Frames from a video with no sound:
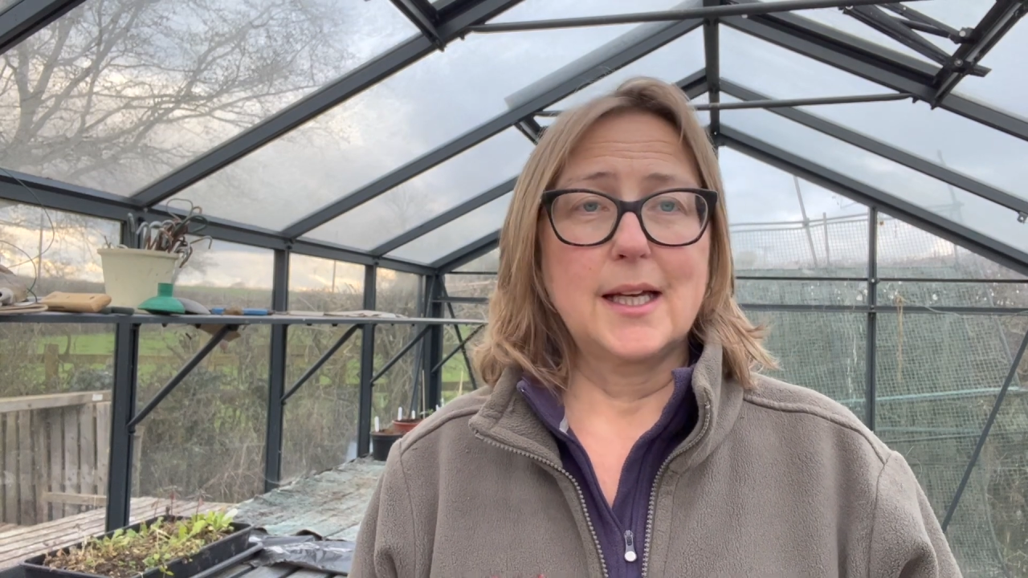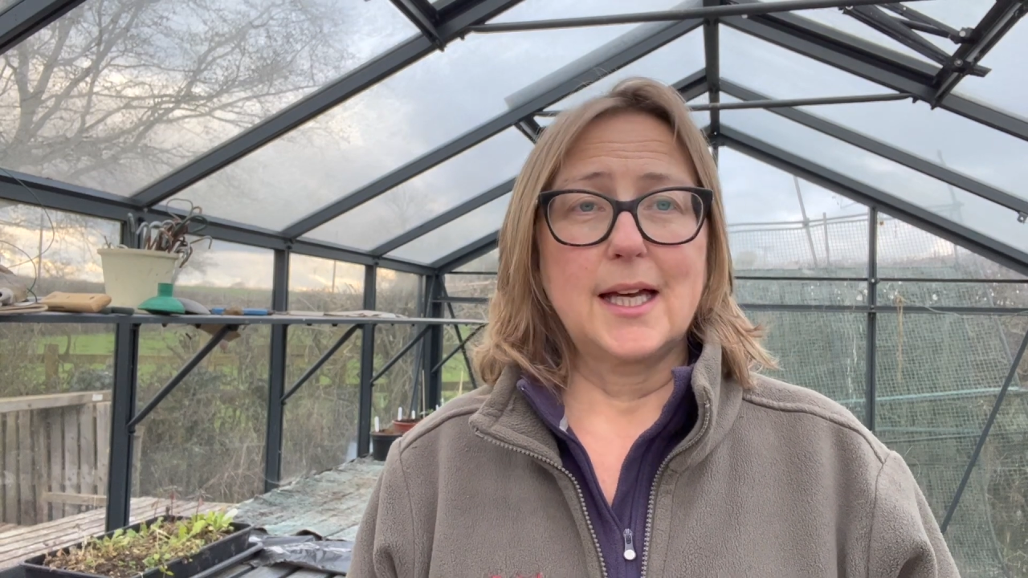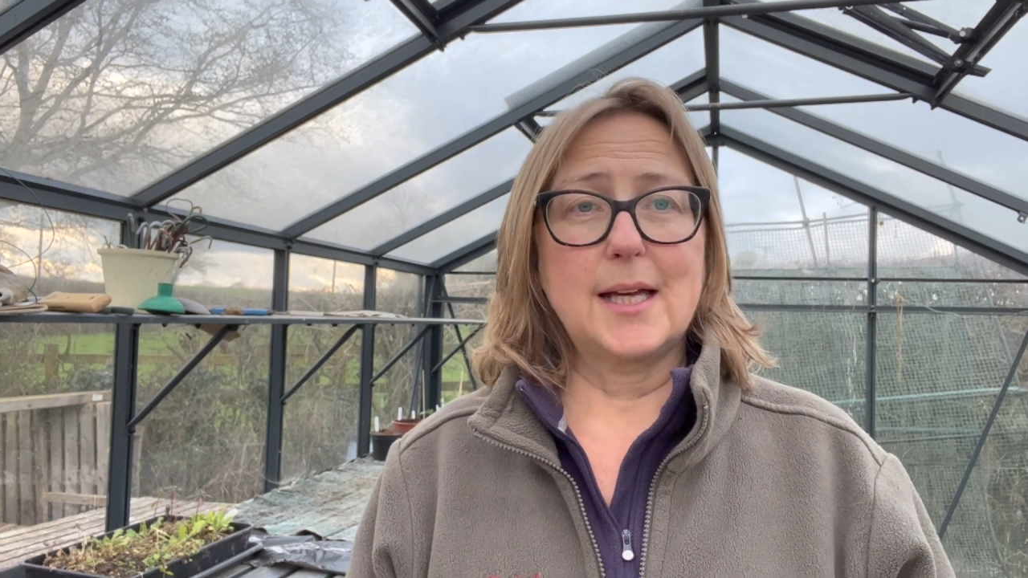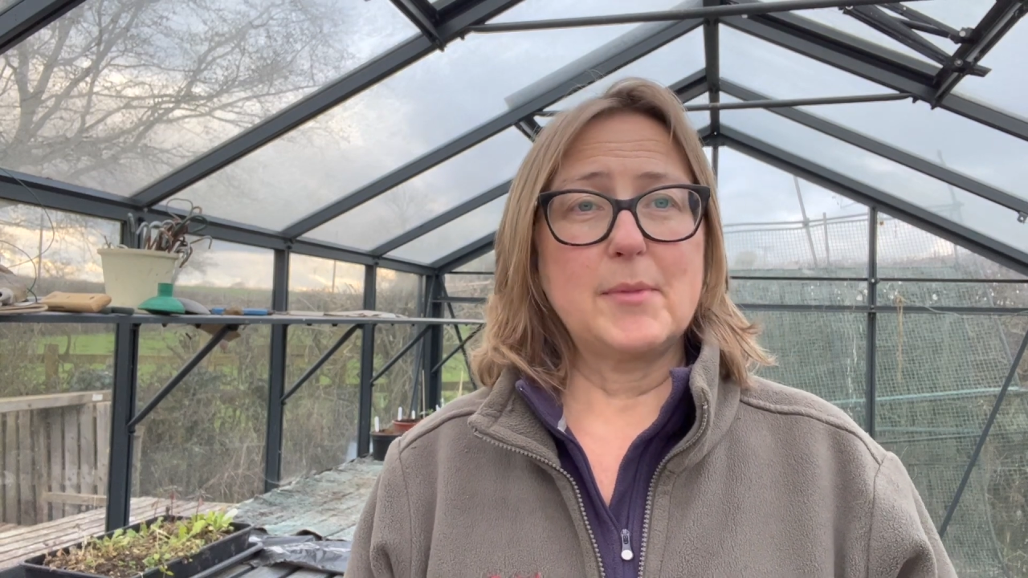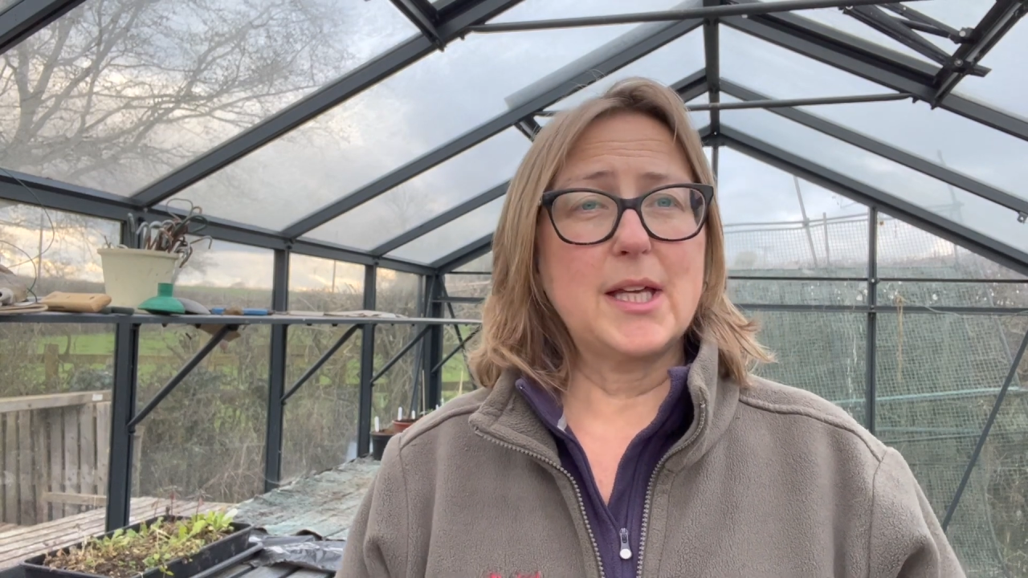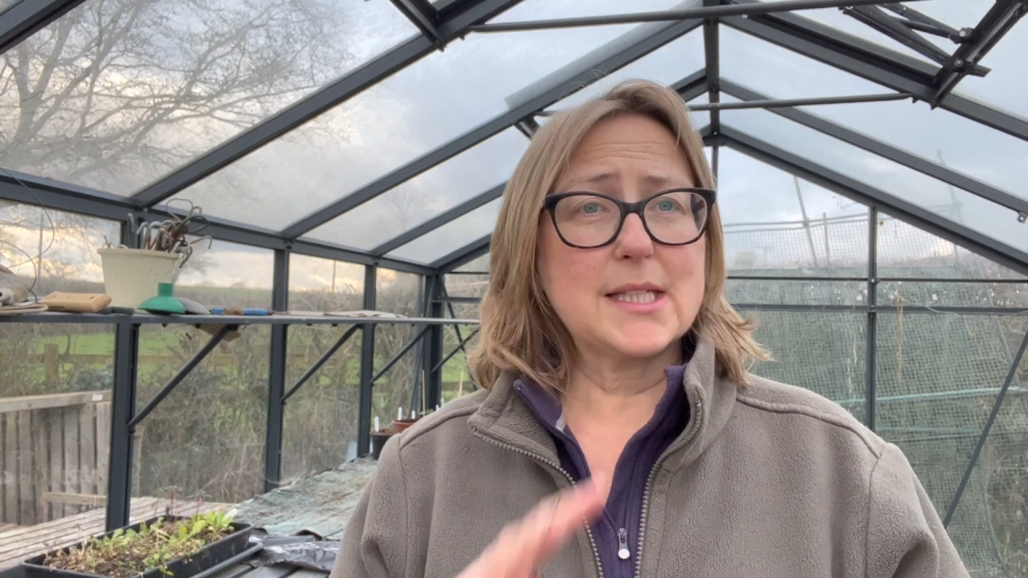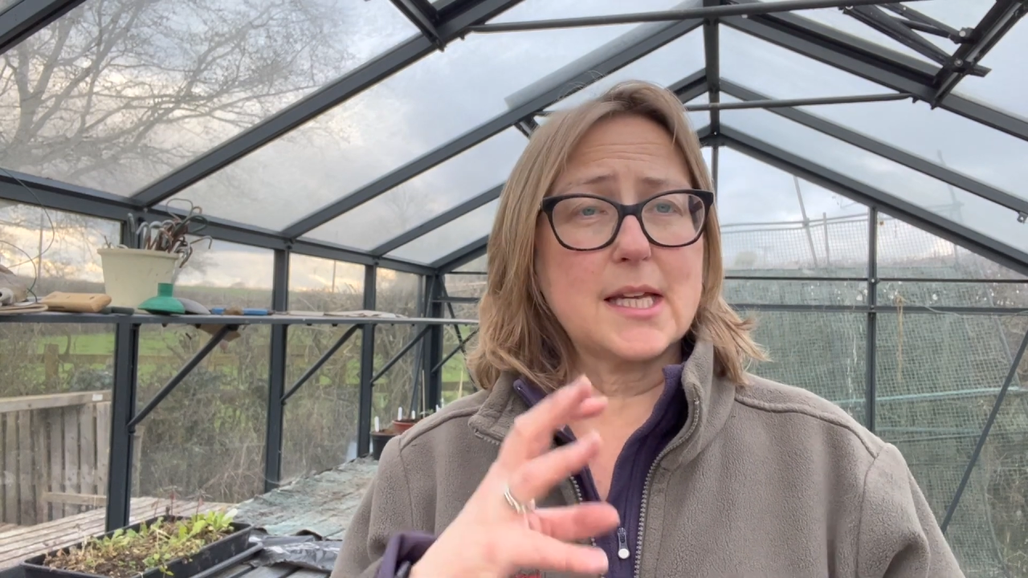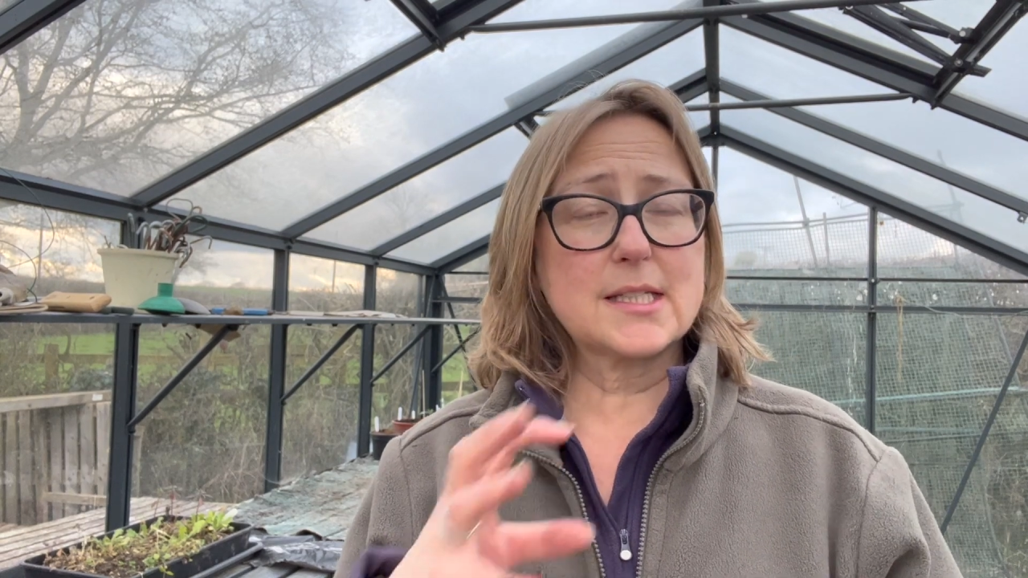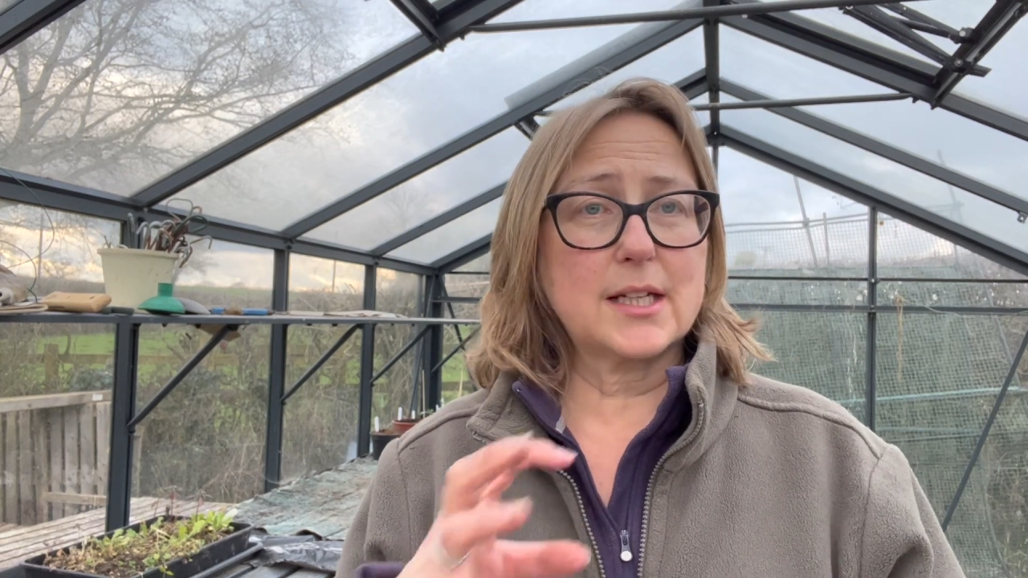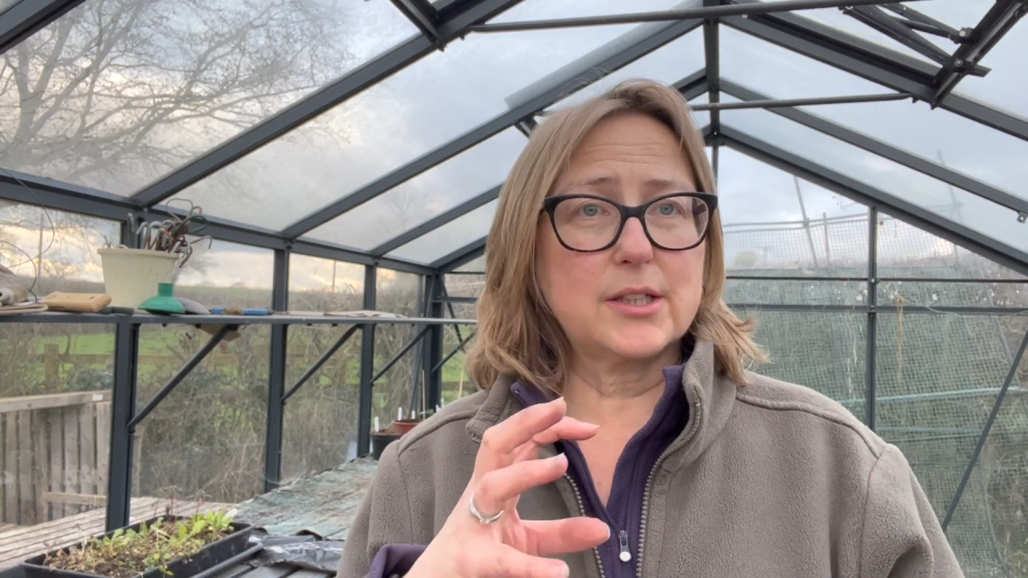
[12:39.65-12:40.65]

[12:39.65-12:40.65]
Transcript: It